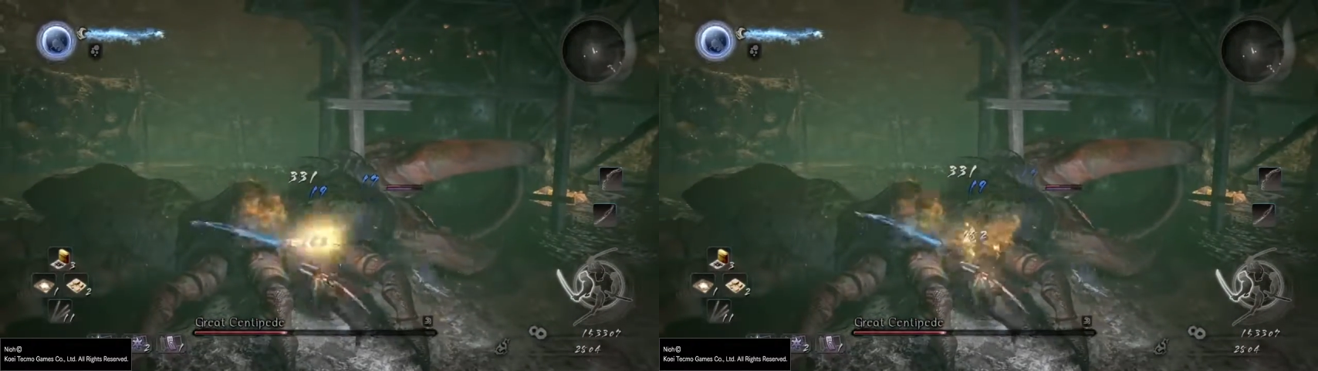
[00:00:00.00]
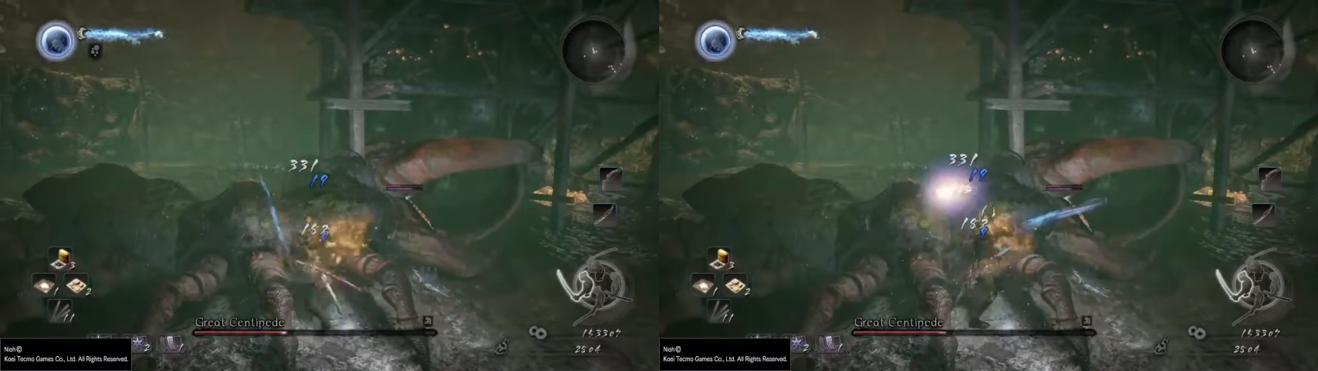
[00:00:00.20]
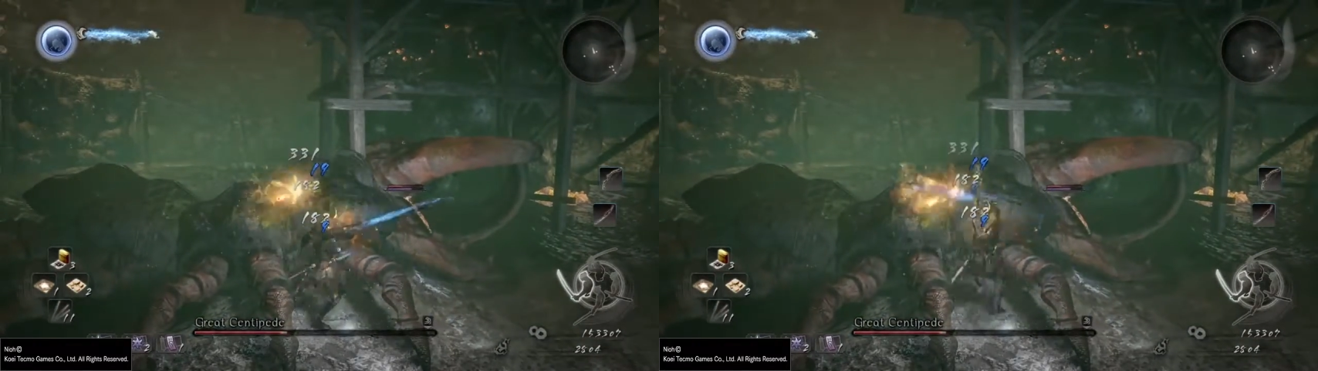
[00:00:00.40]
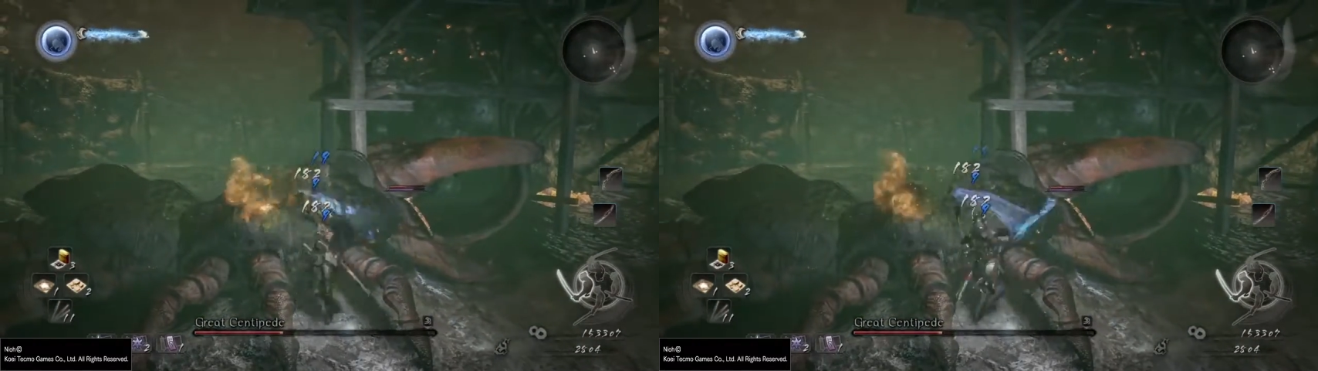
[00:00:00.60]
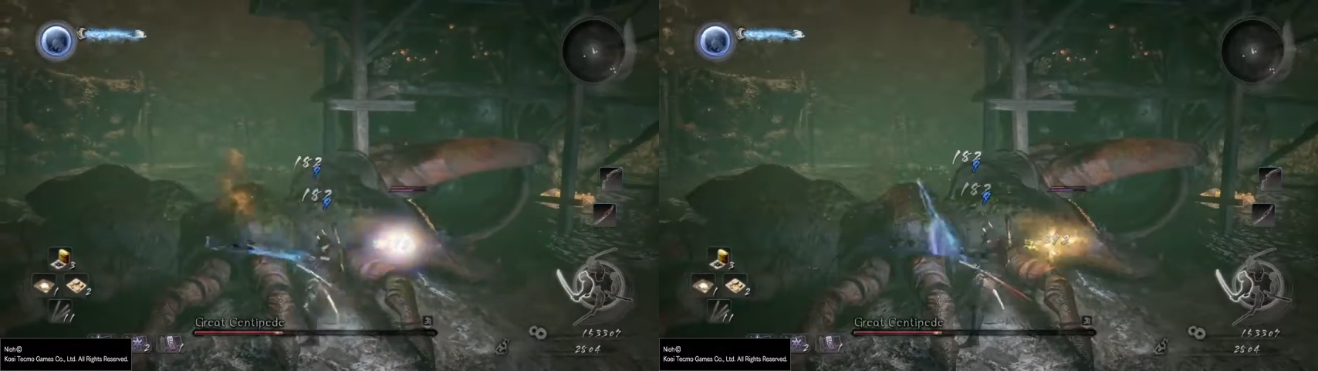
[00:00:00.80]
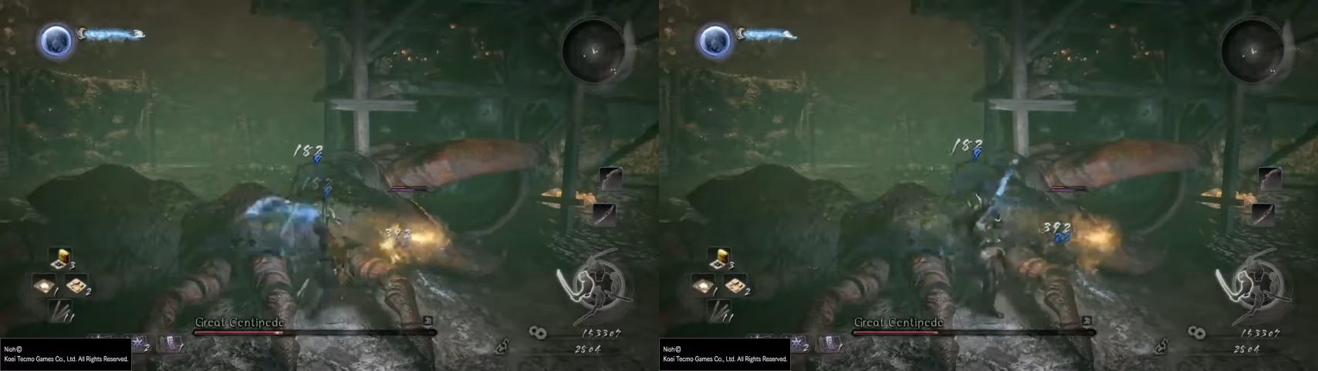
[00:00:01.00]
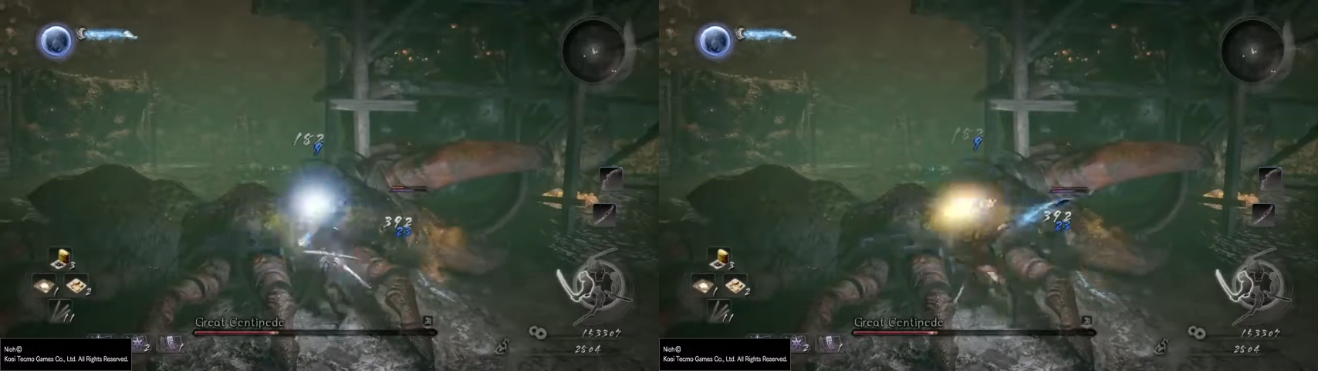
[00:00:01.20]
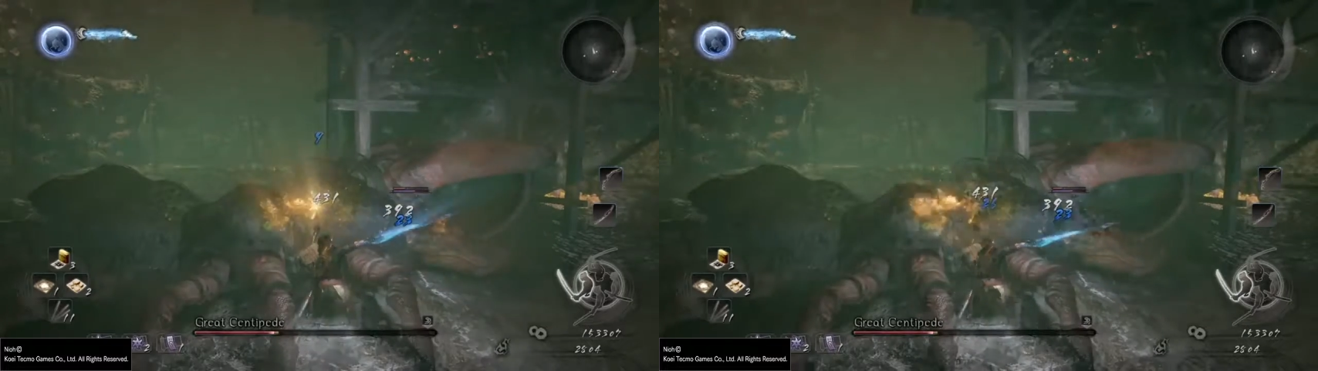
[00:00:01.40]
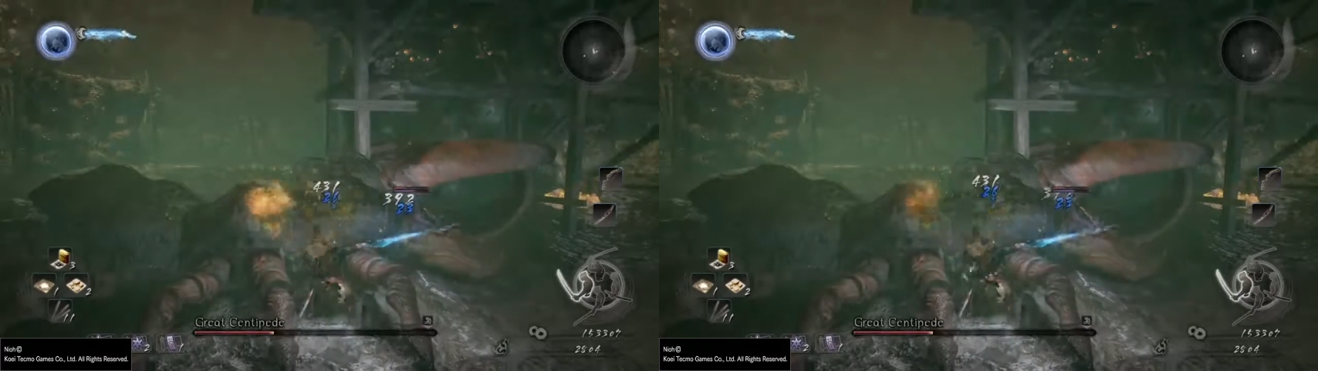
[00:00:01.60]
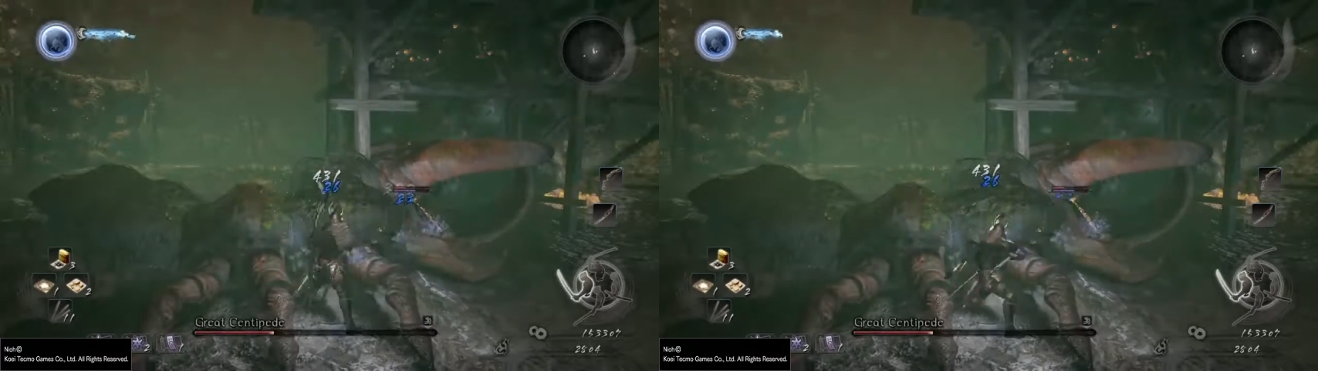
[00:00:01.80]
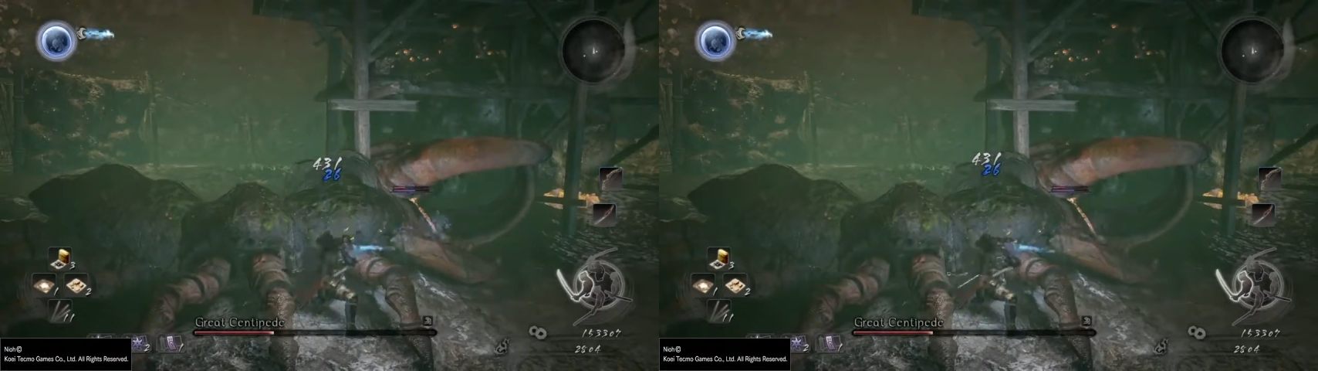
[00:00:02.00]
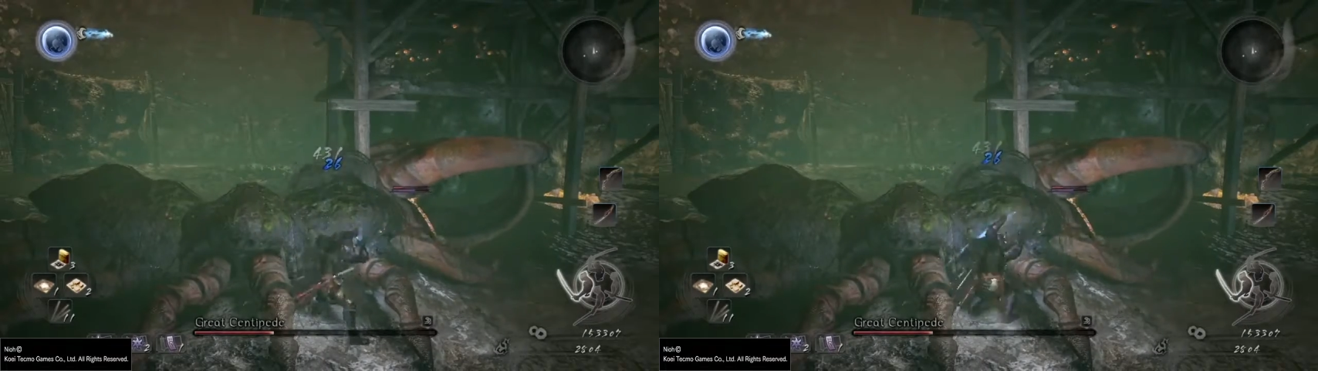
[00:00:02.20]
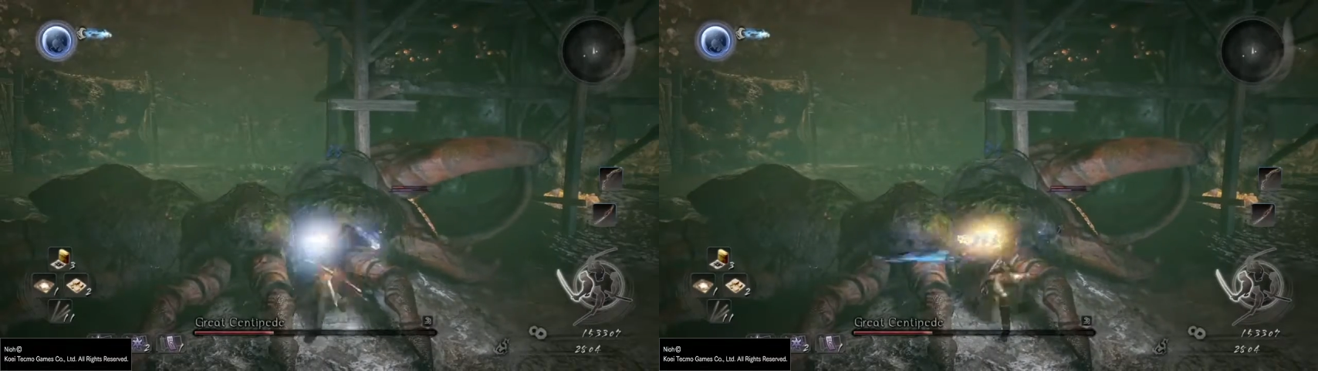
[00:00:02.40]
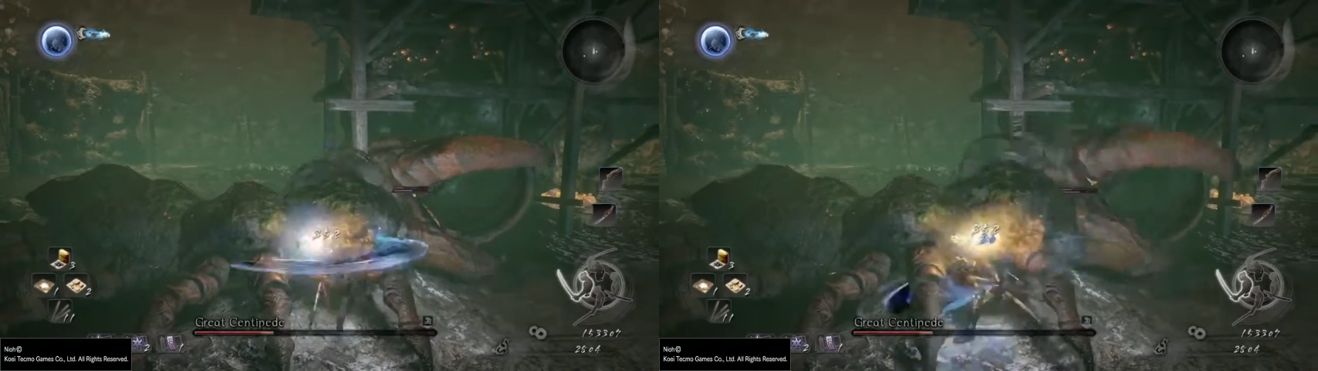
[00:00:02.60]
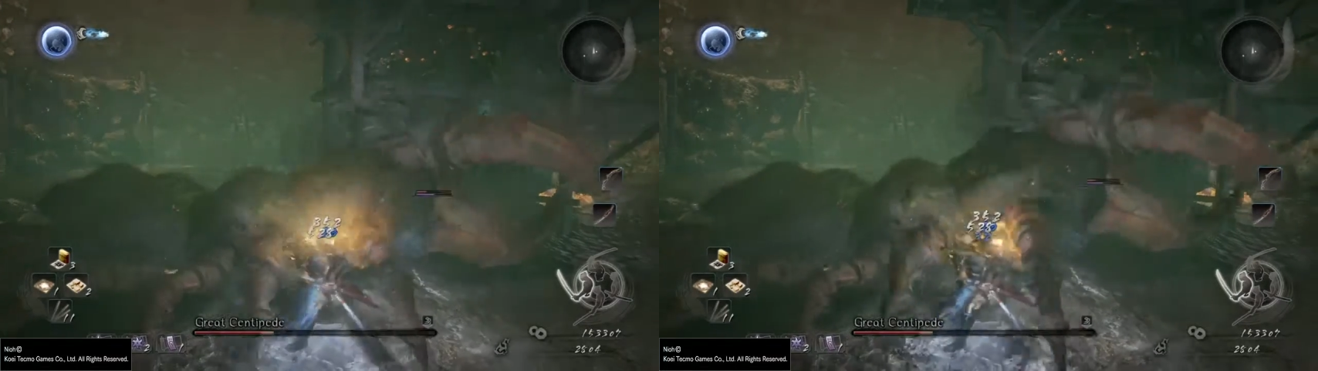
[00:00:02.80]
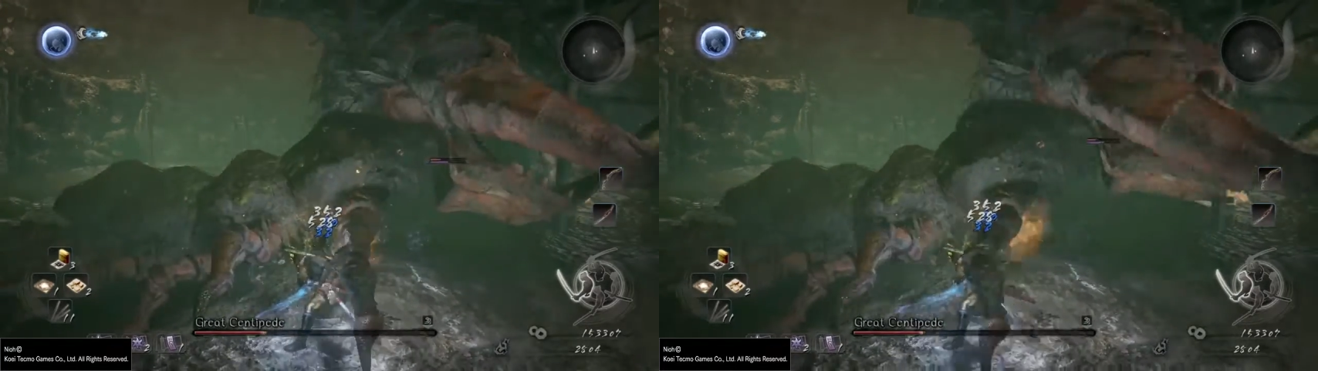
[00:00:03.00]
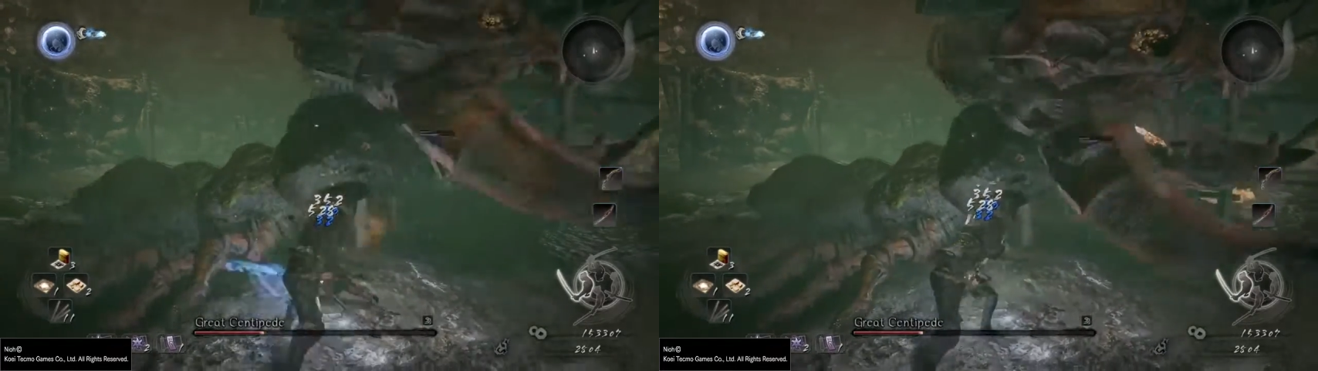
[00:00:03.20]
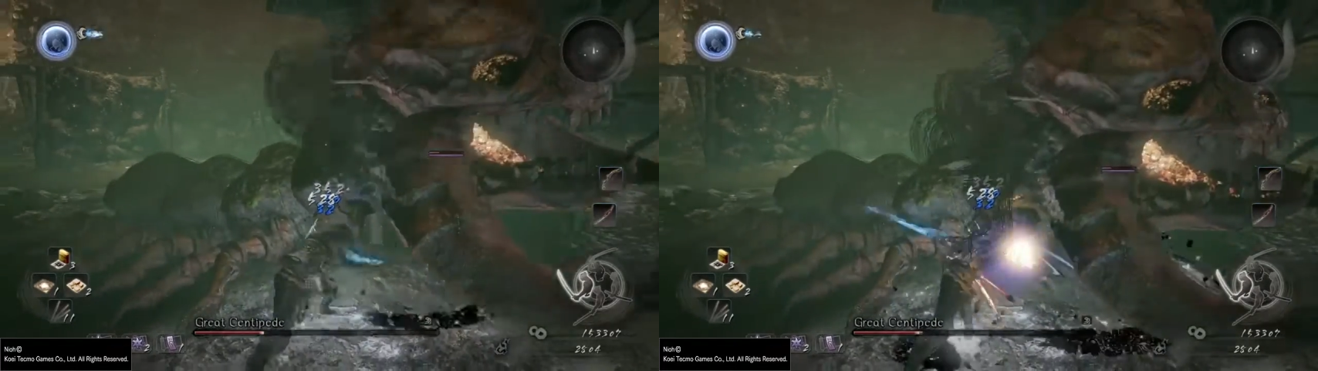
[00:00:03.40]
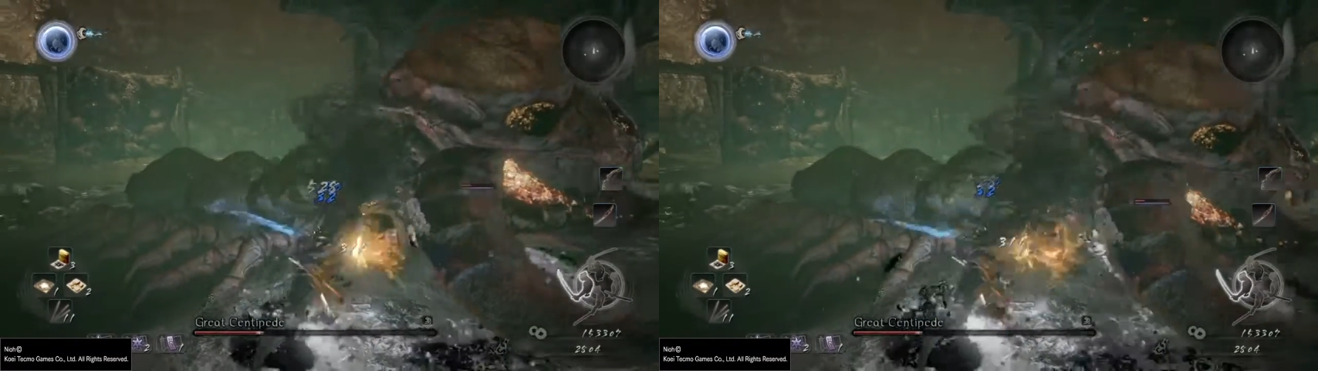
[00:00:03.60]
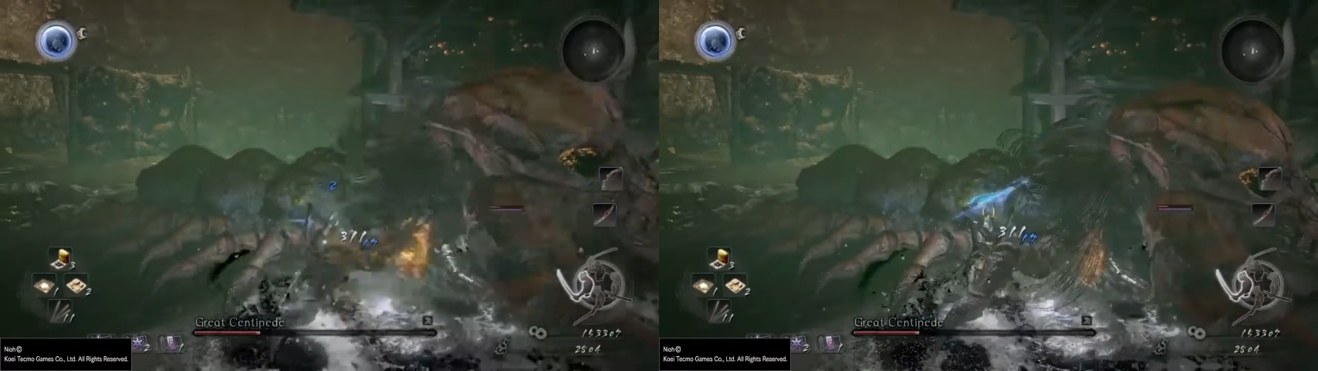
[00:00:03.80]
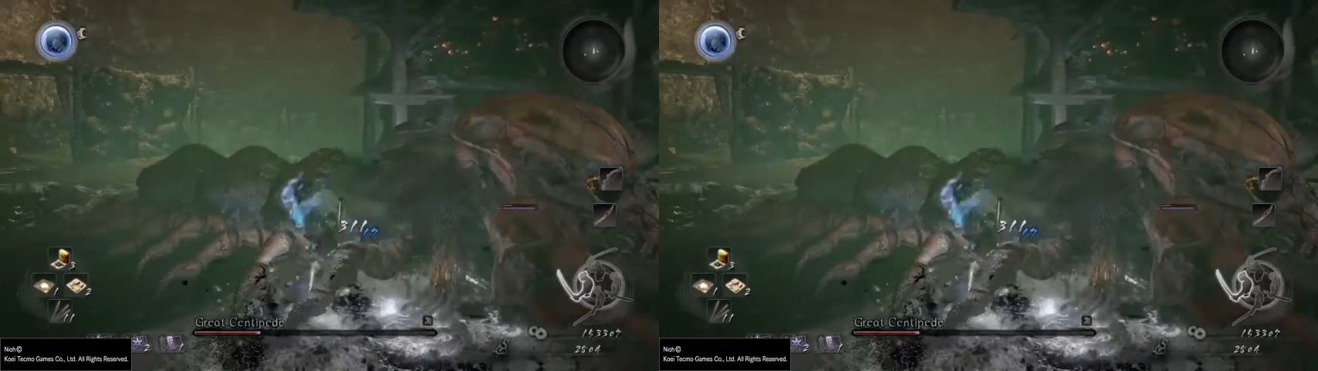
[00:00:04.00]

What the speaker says: Nobody's mouth can be seen.